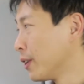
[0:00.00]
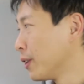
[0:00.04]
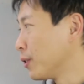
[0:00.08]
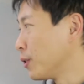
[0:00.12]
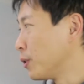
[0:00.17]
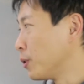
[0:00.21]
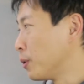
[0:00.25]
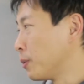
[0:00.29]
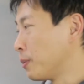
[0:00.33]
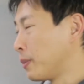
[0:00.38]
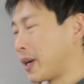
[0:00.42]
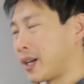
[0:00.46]

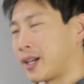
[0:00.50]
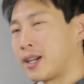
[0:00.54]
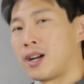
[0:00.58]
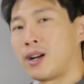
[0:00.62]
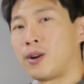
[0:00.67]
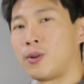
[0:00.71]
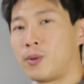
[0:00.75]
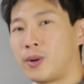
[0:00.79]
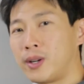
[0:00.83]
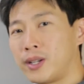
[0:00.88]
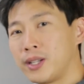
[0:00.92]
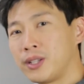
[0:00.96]
you may
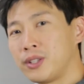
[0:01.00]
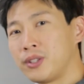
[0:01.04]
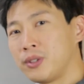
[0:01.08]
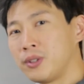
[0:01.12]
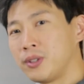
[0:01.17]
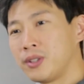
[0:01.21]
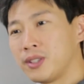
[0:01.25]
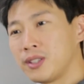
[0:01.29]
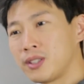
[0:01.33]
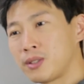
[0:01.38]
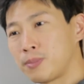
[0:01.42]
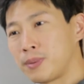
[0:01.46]
not wanna
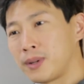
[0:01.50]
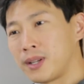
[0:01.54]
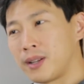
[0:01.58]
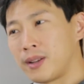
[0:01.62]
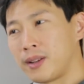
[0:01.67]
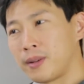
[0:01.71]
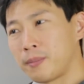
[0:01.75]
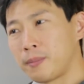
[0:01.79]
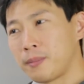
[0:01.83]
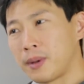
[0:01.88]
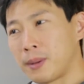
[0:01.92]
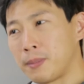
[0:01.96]
do this,
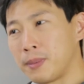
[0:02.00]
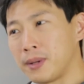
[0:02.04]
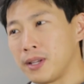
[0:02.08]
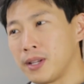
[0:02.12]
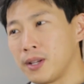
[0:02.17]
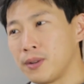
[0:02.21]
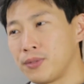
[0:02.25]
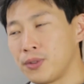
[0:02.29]
but maybe